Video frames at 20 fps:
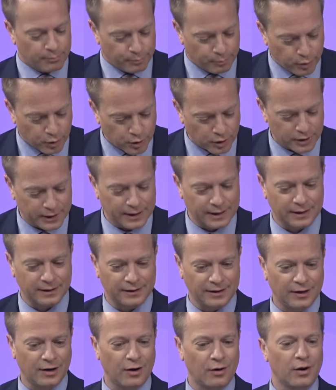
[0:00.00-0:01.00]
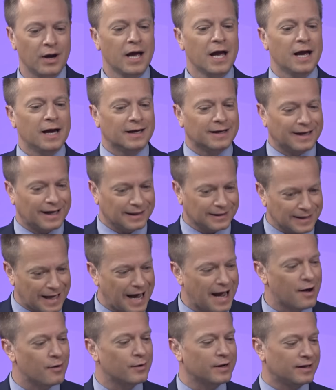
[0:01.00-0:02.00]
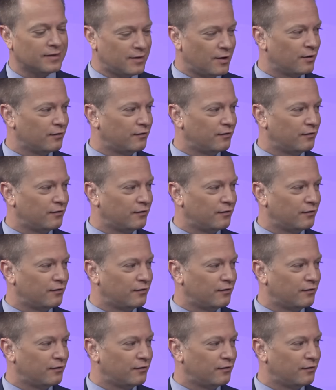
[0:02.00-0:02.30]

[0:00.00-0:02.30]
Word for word: through, putting, you know, allowing their